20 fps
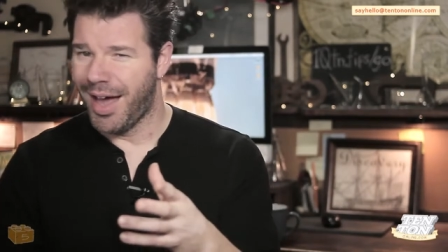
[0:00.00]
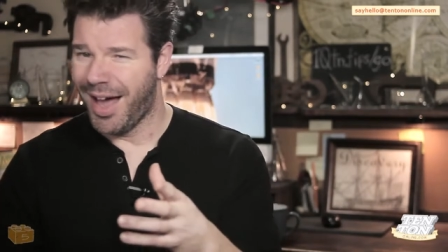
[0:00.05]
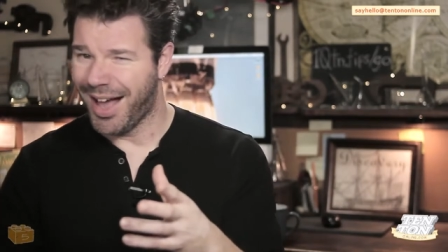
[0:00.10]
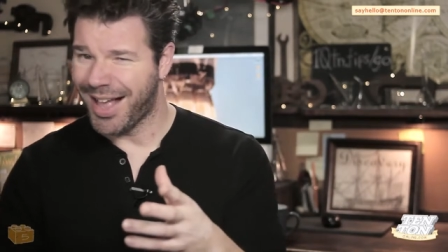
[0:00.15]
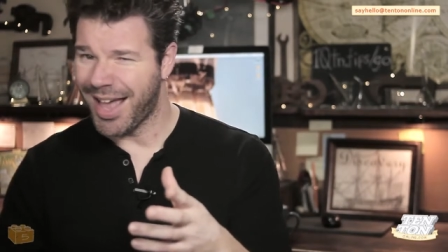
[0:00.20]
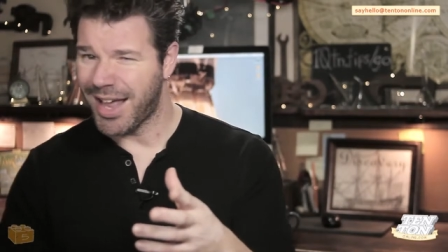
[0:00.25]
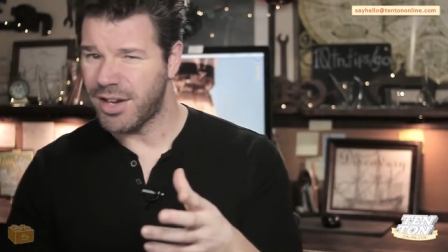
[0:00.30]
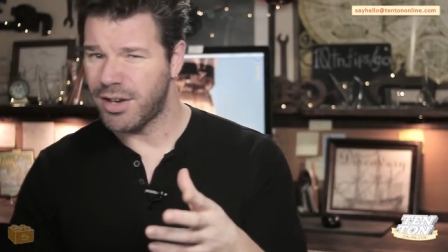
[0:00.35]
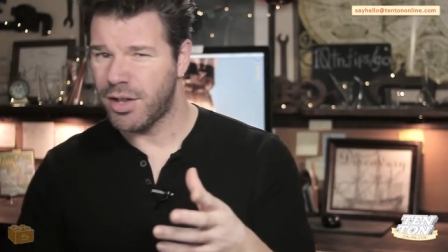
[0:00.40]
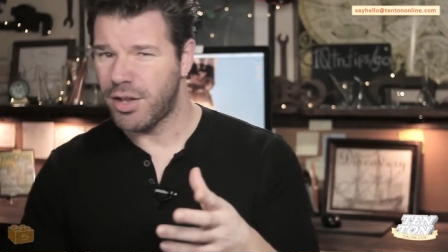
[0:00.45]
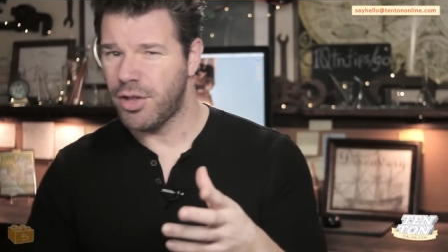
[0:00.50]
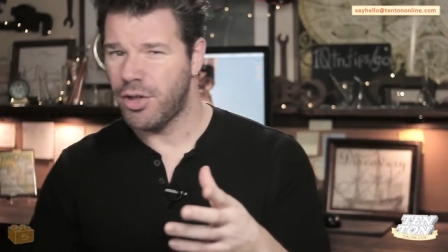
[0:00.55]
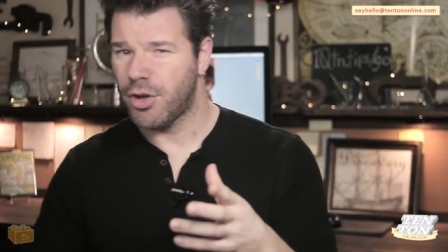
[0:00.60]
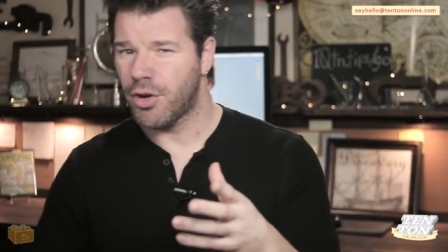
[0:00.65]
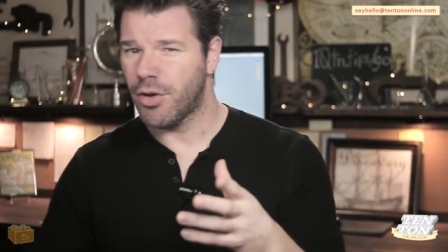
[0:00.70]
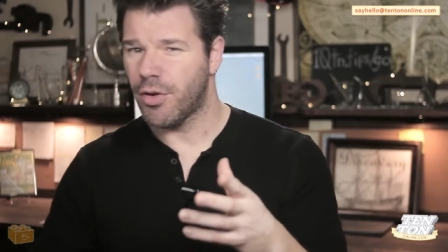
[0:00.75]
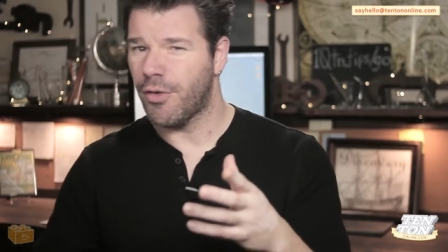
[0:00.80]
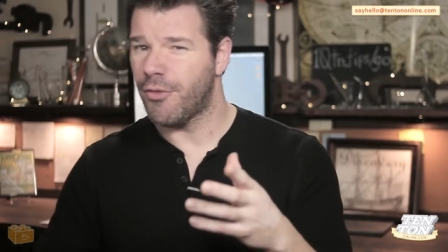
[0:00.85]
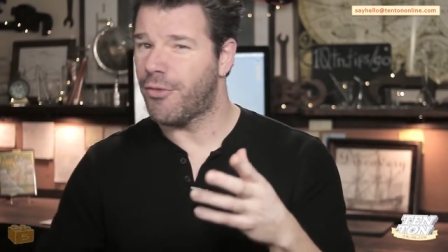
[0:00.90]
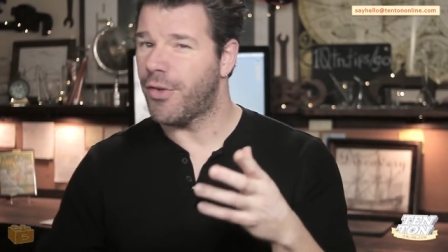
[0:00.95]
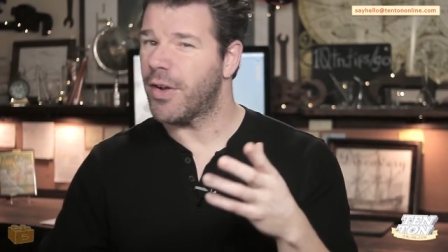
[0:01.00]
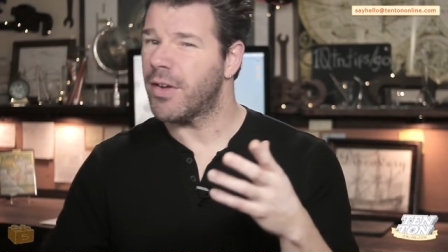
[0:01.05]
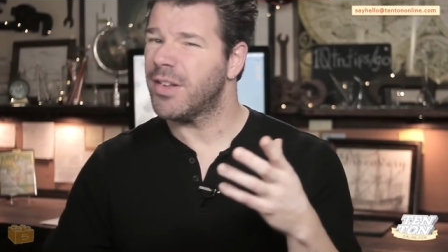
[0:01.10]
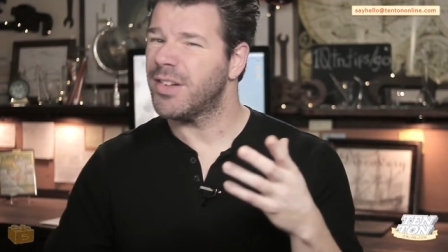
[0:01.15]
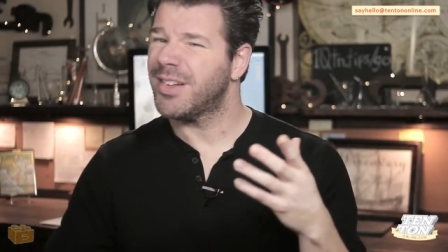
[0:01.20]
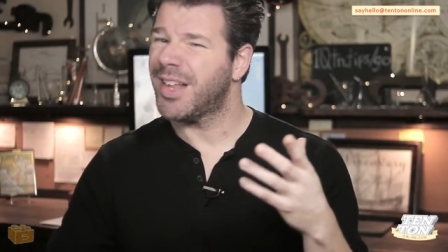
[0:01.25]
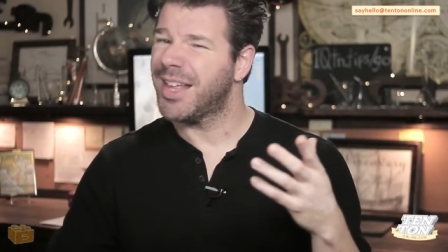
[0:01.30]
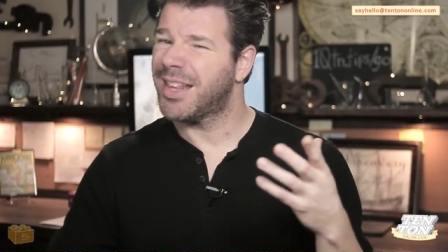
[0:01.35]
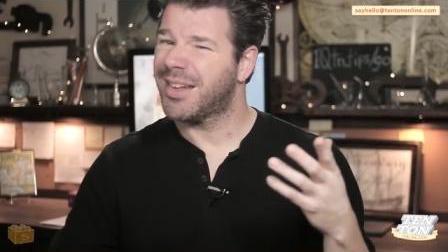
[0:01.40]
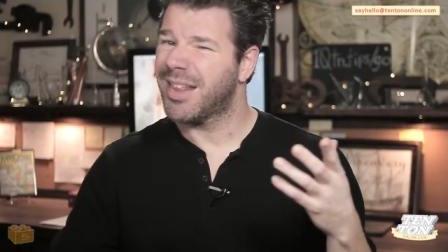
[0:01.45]
Again, you're very
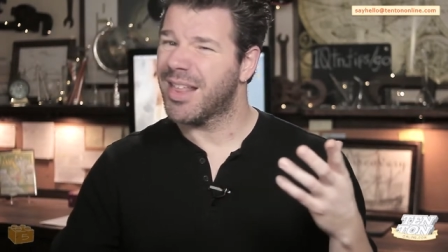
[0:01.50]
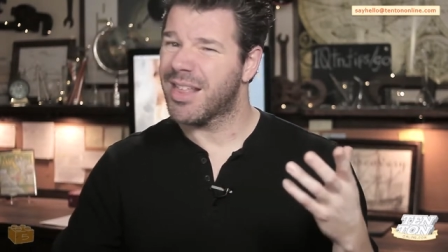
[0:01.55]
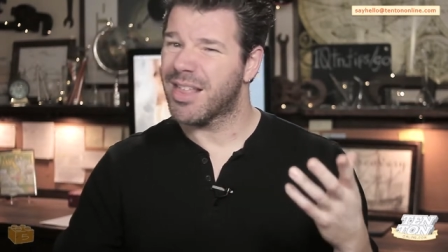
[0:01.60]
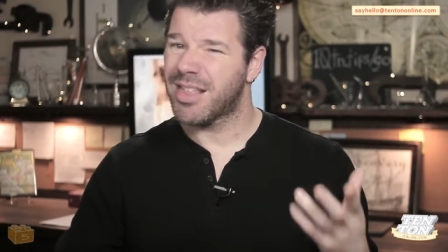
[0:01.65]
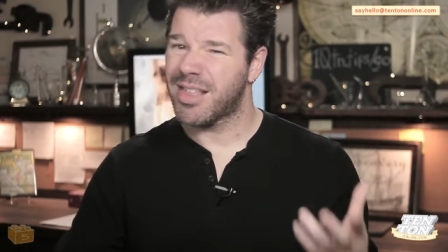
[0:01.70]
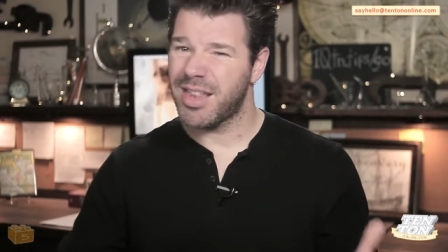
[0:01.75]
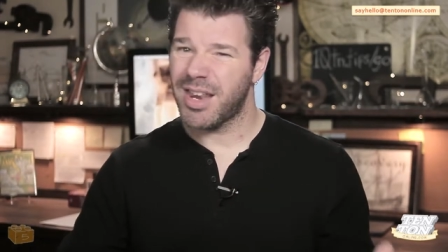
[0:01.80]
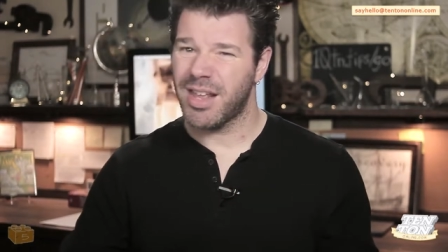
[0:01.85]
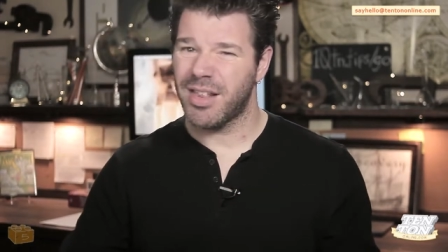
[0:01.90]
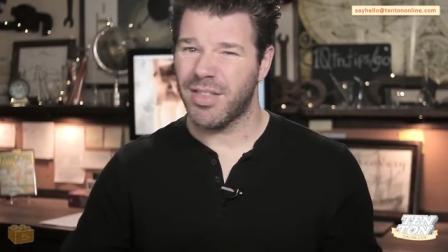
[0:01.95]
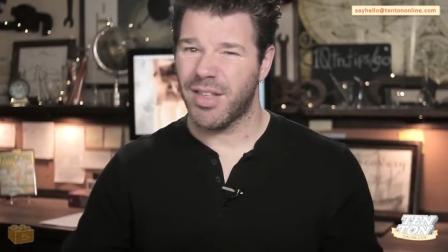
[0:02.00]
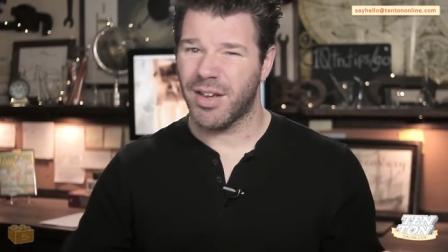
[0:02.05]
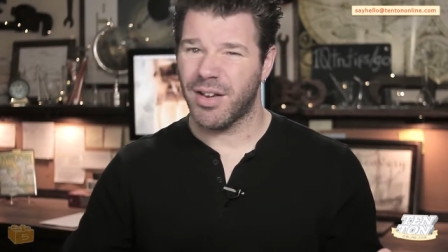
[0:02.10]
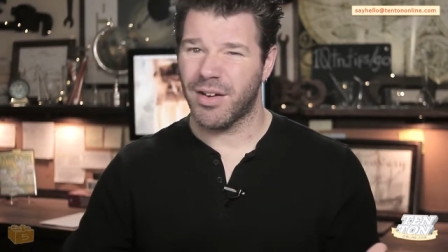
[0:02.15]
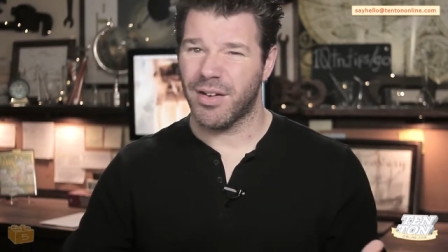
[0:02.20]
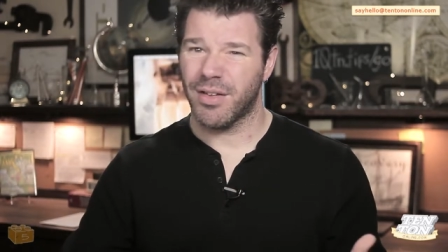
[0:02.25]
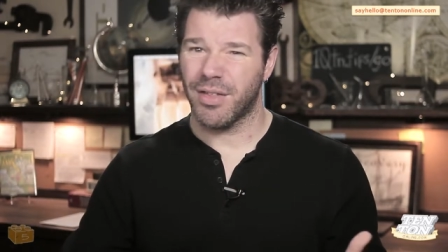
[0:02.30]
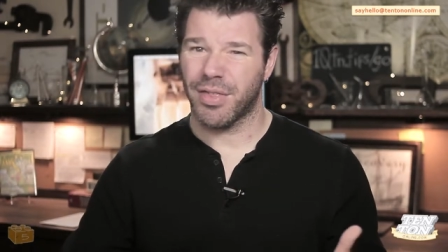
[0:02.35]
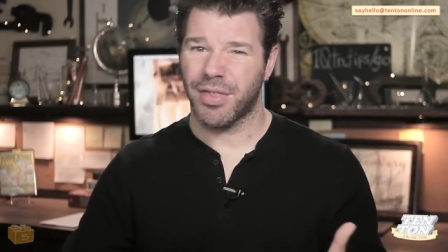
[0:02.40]
likely sitting there